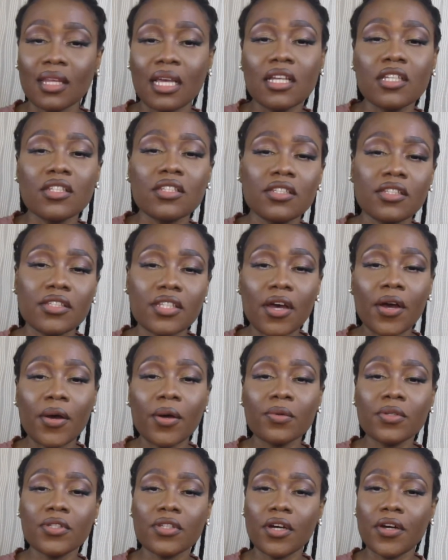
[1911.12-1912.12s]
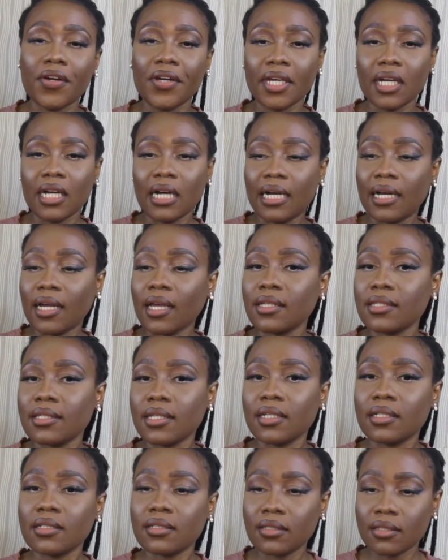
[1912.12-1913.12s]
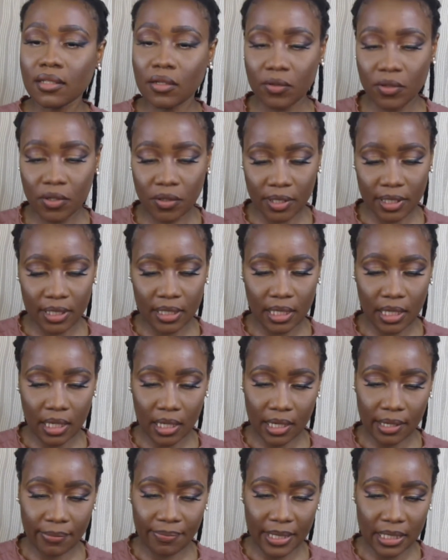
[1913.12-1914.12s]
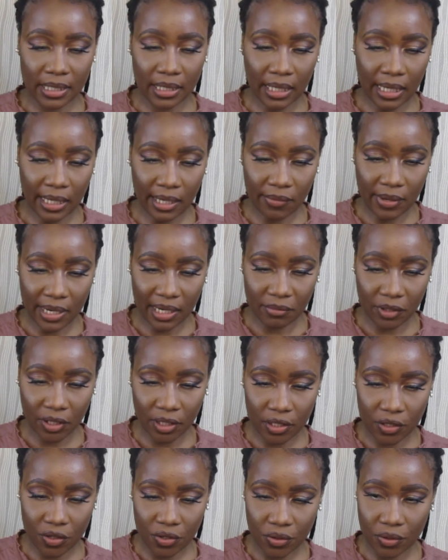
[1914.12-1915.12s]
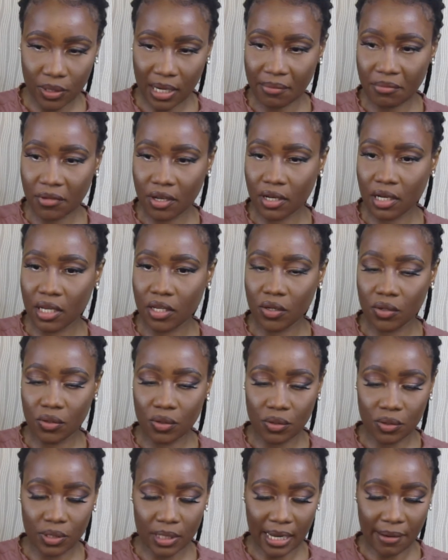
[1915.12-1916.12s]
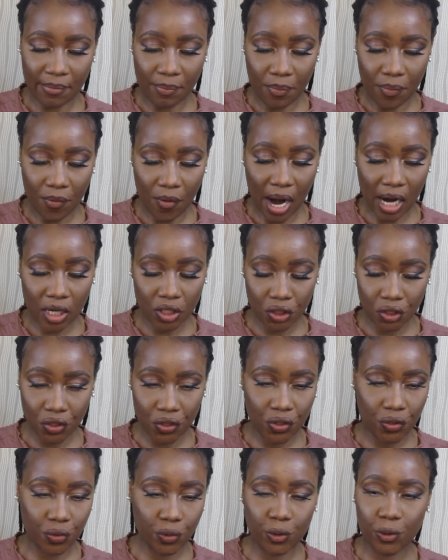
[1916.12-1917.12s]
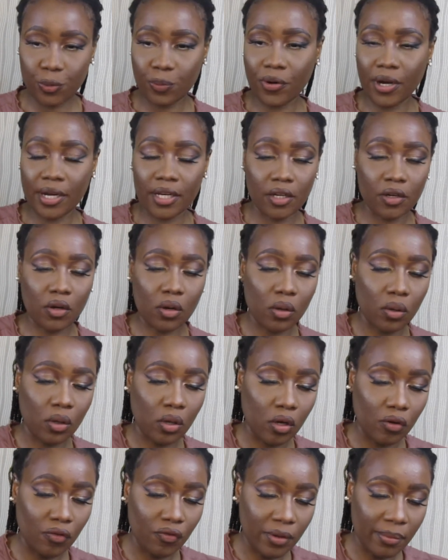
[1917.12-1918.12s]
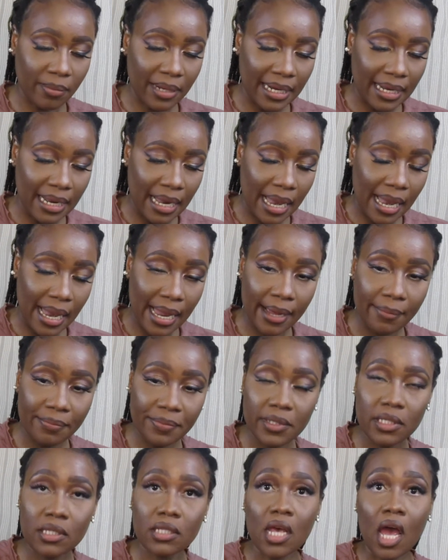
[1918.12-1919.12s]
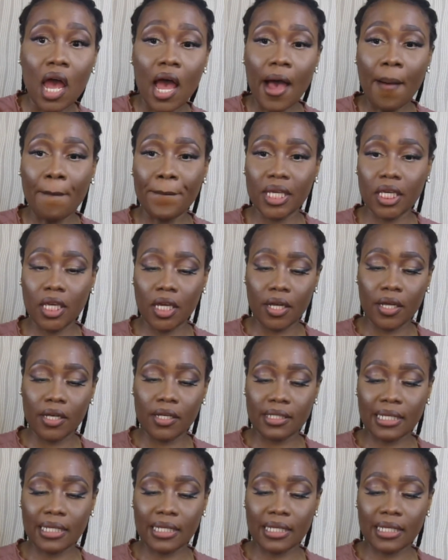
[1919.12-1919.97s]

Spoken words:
So sorry guys, it is so noisy here. Basically what I'm going to do, I'm going to use a brush to spread it all over my lips. Because